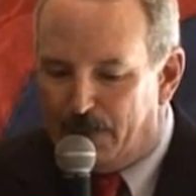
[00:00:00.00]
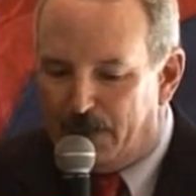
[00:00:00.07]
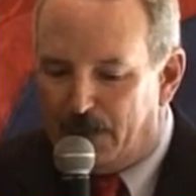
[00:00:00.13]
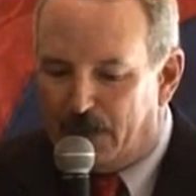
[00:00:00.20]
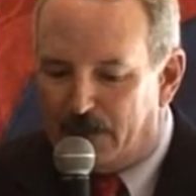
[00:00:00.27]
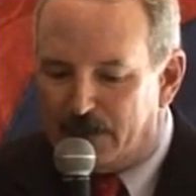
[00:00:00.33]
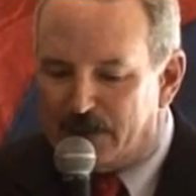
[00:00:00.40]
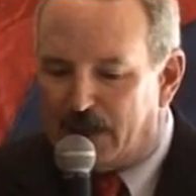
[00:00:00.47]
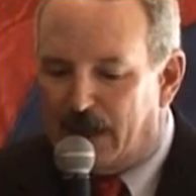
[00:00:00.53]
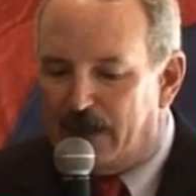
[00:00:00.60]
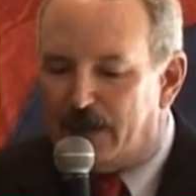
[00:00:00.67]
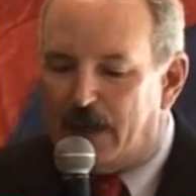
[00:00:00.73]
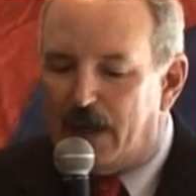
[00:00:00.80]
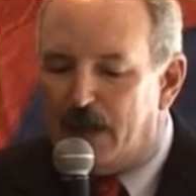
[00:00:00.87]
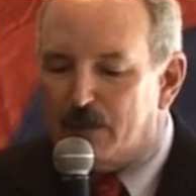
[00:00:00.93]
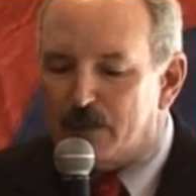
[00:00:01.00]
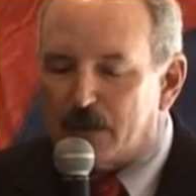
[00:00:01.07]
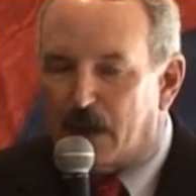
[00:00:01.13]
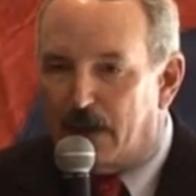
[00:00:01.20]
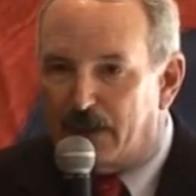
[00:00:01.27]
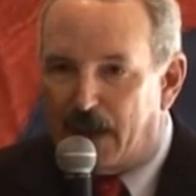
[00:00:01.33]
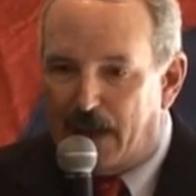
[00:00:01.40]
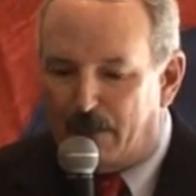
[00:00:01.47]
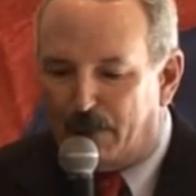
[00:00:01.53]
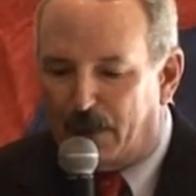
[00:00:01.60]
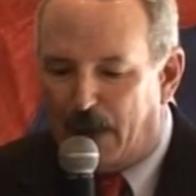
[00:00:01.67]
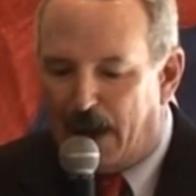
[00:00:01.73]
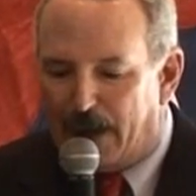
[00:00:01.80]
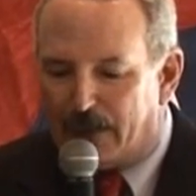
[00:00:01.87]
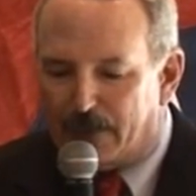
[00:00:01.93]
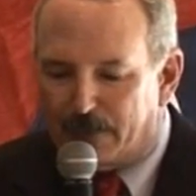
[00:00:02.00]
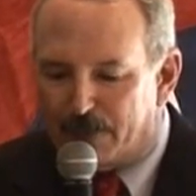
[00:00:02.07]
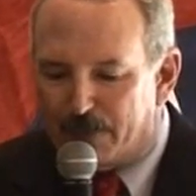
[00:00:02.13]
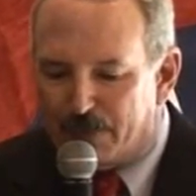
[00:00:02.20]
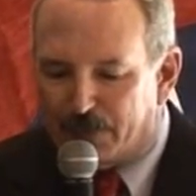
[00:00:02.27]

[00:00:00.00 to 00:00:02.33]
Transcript: There are 10 names on that plaque